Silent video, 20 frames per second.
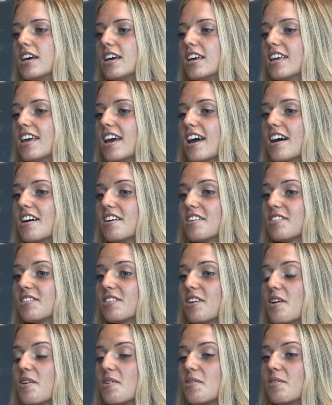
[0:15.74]
Yeah,
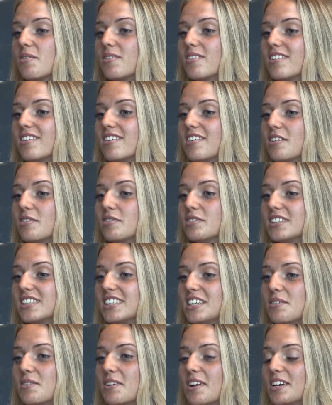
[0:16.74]
so
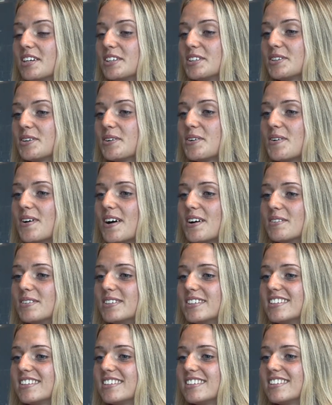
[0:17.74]
obviously when I saw I
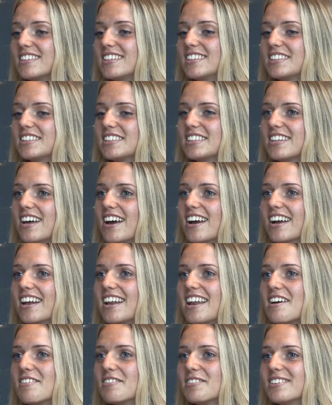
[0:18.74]
was in the starting
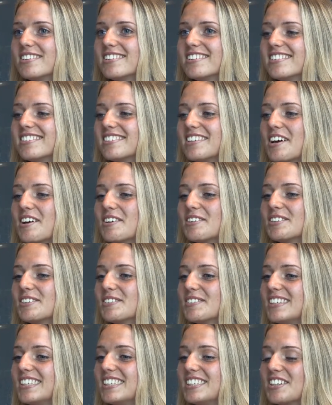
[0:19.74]
11, I was
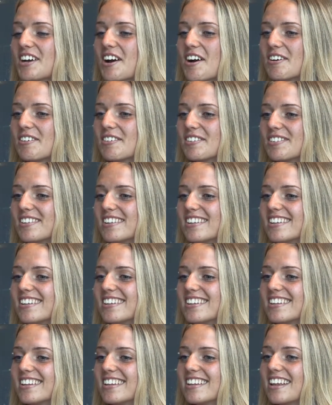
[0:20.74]
really chuffed
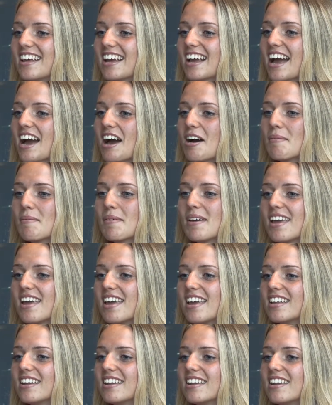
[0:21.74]
and like
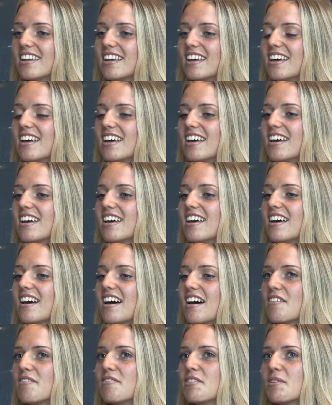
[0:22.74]
happy, and
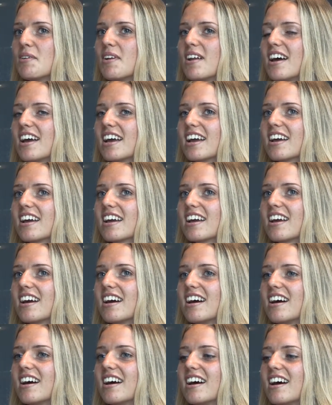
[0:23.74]
I feel like
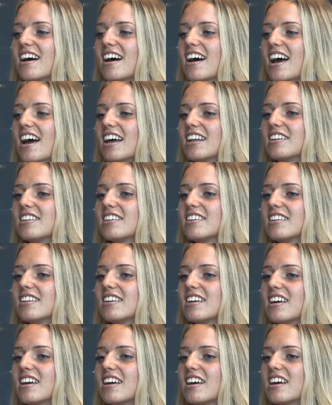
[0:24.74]
I had
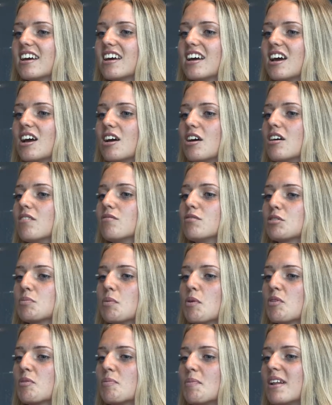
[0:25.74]
a
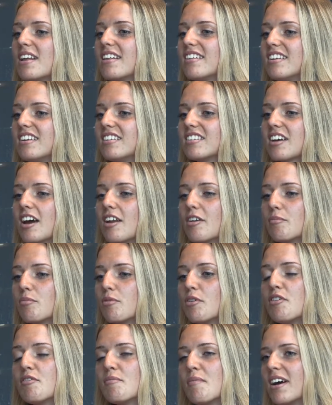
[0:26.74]
responsibility to kind of
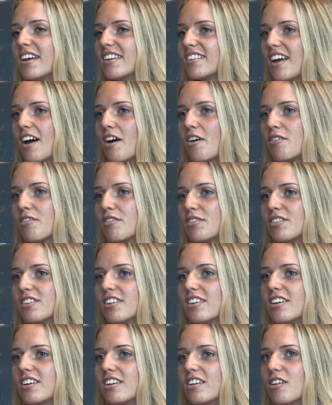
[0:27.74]
prove myself
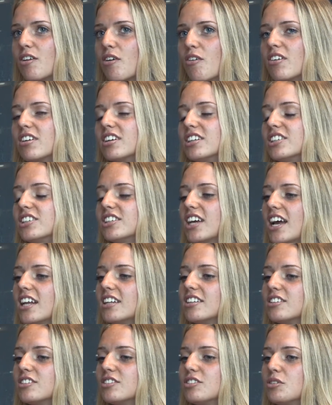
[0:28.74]
to Lauren and
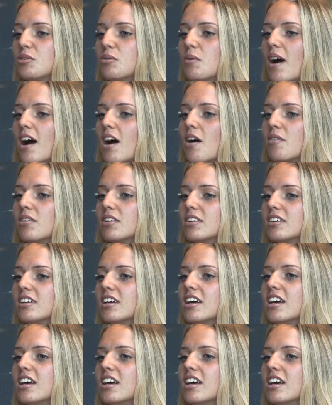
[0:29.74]
Jen to do well and